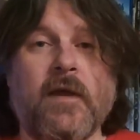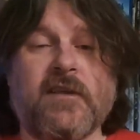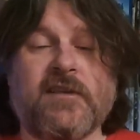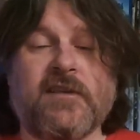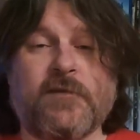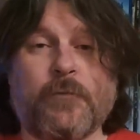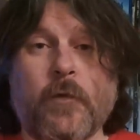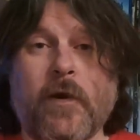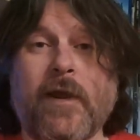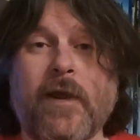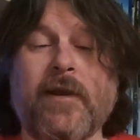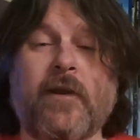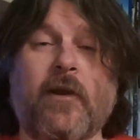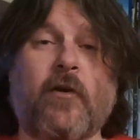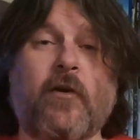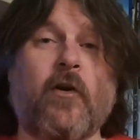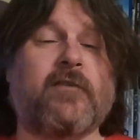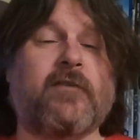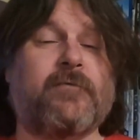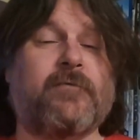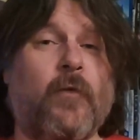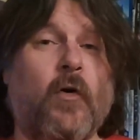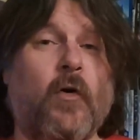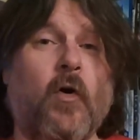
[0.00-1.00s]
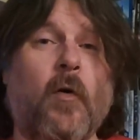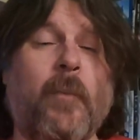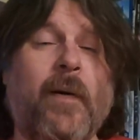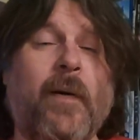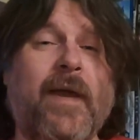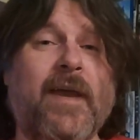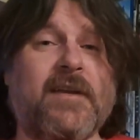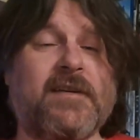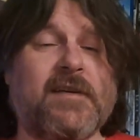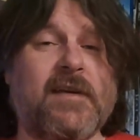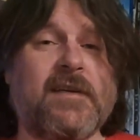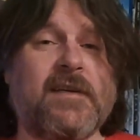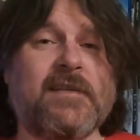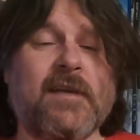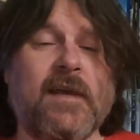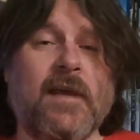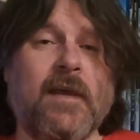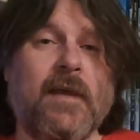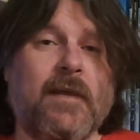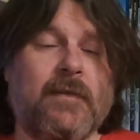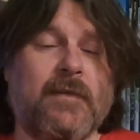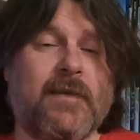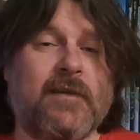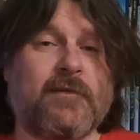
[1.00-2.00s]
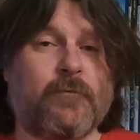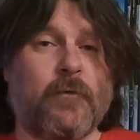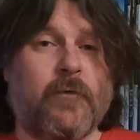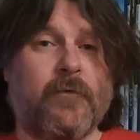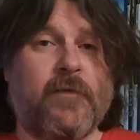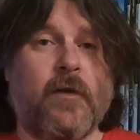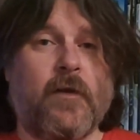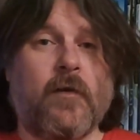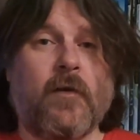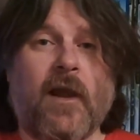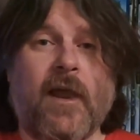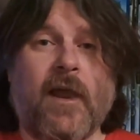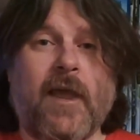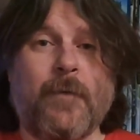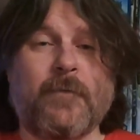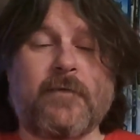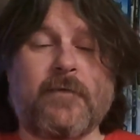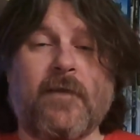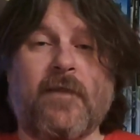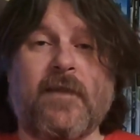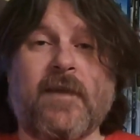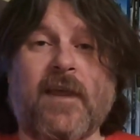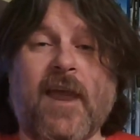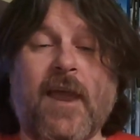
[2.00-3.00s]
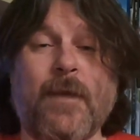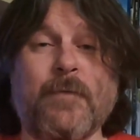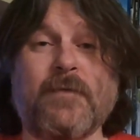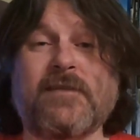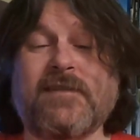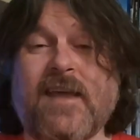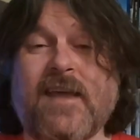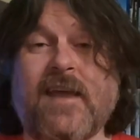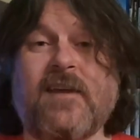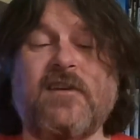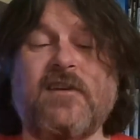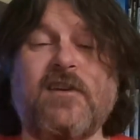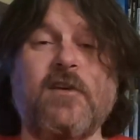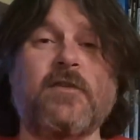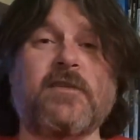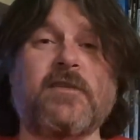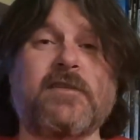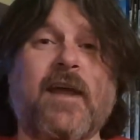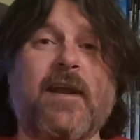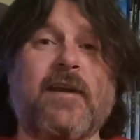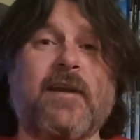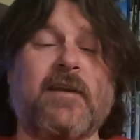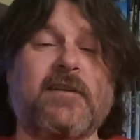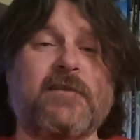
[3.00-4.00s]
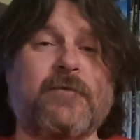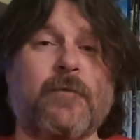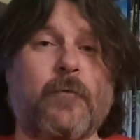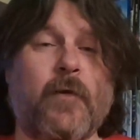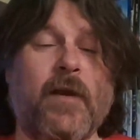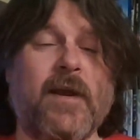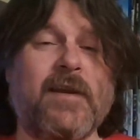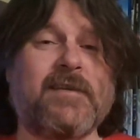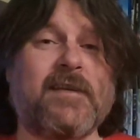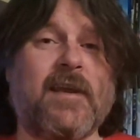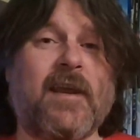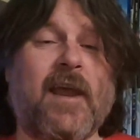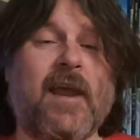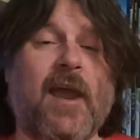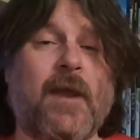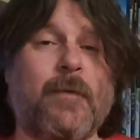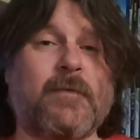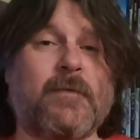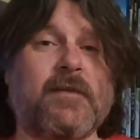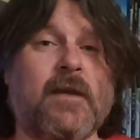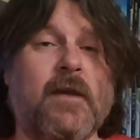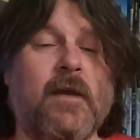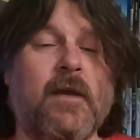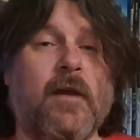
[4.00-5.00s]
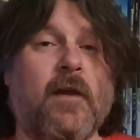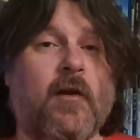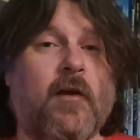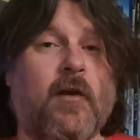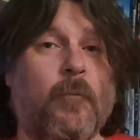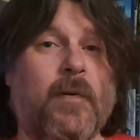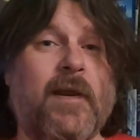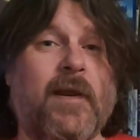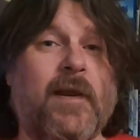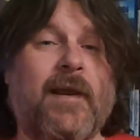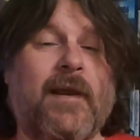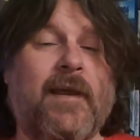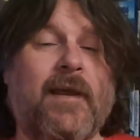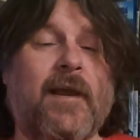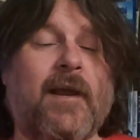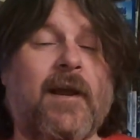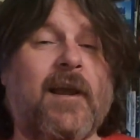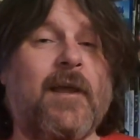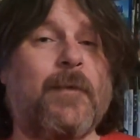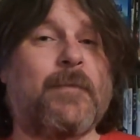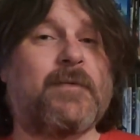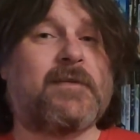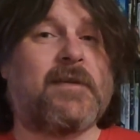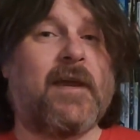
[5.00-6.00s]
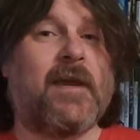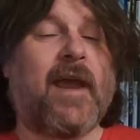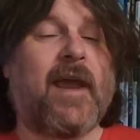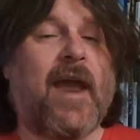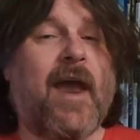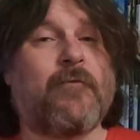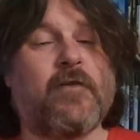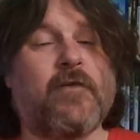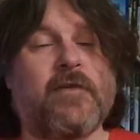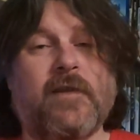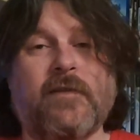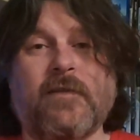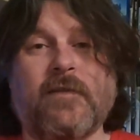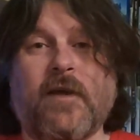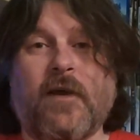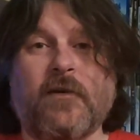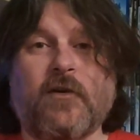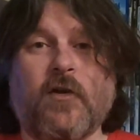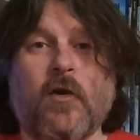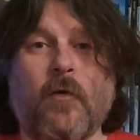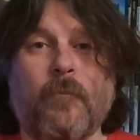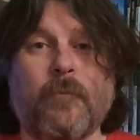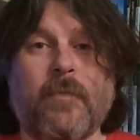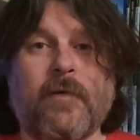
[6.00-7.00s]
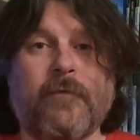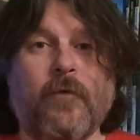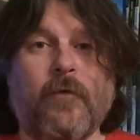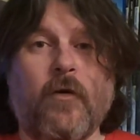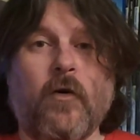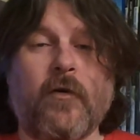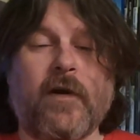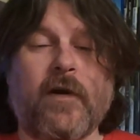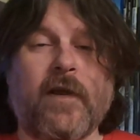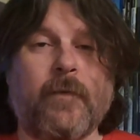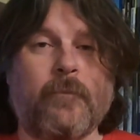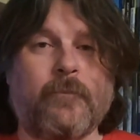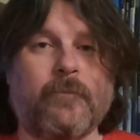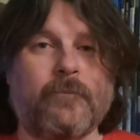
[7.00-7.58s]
Spread across 4 pages, this review claimed that the game set new standards for racing games, completely eclipsing everything that had come before it.